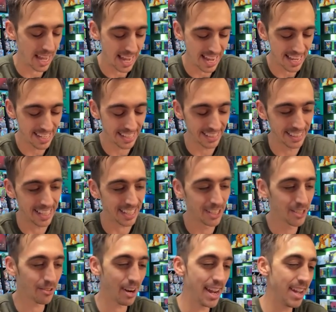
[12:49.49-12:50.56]
and
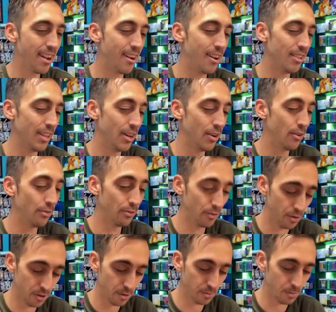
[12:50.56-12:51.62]
Luxray holo
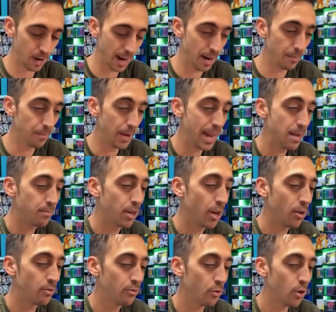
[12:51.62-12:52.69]
for the rare. Bam,
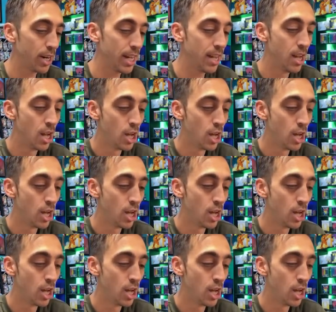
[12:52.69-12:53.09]
code for you.